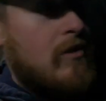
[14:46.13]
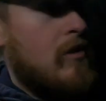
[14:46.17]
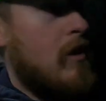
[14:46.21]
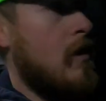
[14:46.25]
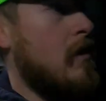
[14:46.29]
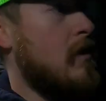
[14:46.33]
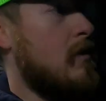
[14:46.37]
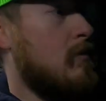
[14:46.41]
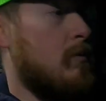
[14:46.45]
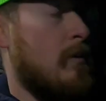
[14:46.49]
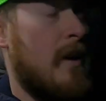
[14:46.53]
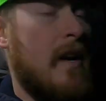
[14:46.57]
So I
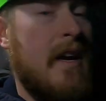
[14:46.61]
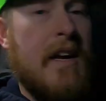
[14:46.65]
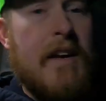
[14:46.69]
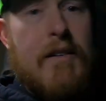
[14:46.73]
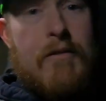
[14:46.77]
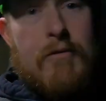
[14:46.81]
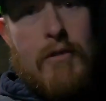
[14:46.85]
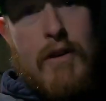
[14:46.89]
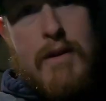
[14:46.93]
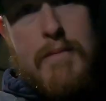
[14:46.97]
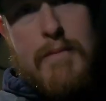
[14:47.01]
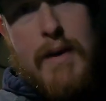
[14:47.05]
just went ahead
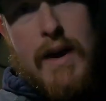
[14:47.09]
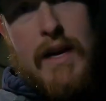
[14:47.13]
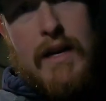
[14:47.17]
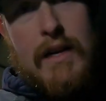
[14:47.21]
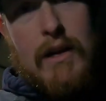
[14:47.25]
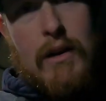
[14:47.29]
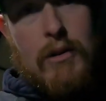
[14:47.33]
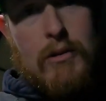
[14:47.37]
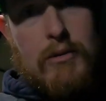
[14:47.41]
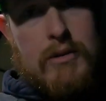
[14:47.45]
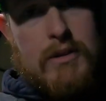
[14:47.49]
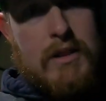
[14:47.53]
and remade
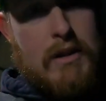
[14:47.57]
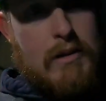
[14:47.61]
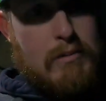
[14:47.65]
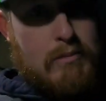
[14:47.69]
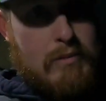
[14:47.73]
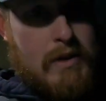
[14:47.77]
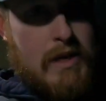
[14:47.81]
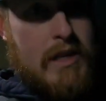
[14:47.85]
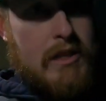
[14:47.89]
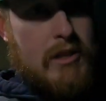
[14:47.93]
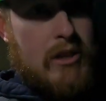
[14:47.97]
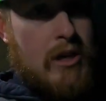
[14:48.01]
the whole
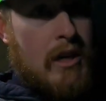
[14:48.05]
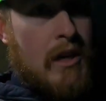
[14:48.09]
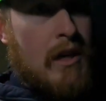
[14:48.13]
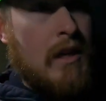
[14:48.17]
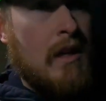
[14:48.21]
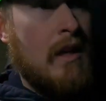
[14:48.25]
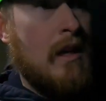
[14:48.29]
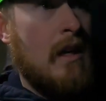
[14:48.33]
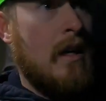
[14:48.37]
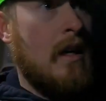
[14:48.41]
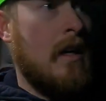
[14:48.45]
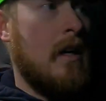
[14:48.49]
sumbitch,
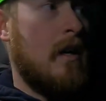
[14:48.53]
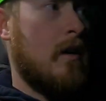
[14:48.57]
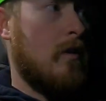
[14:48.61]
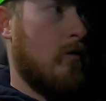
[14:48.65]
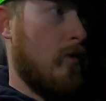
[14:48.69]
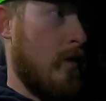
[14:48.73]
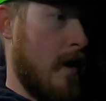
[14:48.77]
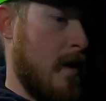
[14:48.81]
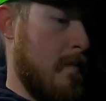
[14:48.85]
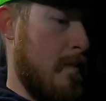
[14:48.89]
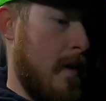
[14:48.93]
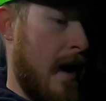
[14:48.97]

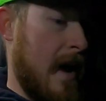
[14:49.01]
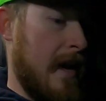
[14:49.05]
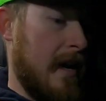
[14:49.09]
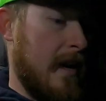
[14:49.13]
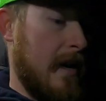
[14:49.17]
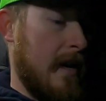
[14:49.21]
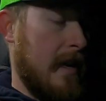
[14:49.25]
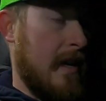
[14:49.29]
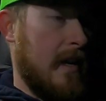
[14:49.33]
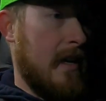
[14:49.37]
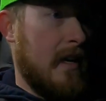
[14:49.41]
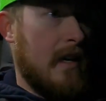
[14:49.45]

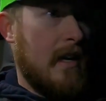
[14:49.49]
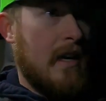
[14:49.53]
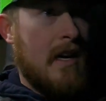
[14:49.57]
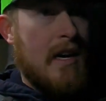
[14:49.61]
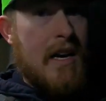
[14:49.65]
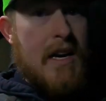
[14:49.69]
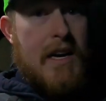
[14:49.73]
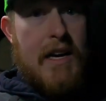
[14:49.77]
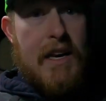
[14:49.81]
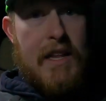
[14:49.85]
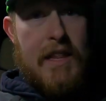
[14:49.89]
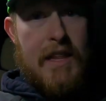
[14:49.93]
rebaited it,
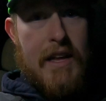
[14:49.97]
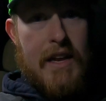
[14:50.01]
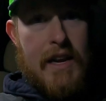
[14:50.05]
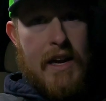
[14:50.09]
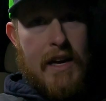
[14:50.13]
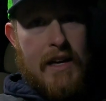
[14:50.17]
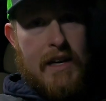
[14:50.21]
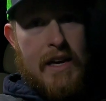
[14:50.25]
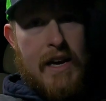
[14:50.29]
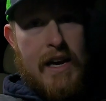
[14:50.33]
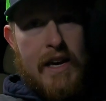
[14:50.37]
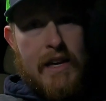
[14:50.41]
and then
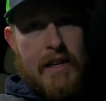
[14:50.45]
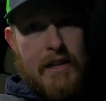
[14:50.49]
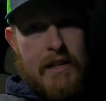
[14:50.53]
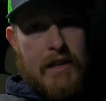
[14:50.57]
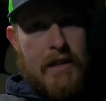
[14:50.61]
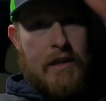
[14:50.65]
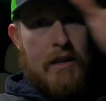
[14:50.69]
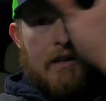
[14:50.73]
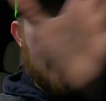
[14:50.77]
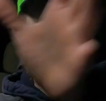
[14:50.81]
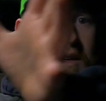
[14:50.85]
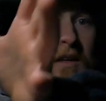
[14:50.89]
I kind
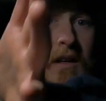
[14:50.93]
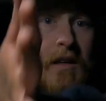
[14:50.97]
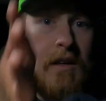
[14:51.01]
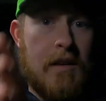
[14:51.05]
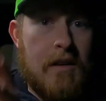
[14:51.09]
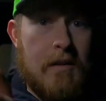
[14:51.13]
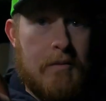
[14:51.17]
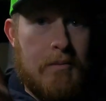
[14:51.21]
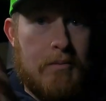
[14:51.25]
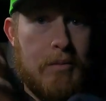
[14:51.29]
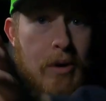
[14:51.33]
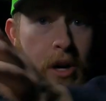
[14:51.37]
of
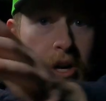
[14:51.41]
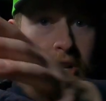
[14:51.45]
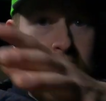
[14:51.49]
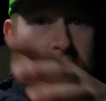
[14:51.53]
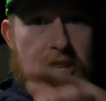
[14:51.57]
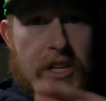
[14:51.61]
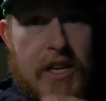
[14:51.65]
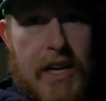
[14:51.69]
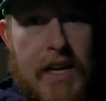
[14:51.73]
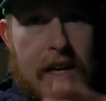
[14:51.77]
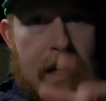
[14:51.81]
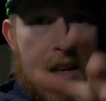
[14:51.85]

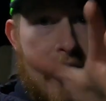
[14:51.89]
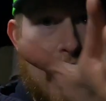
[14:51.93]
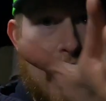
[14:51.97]
brushed it in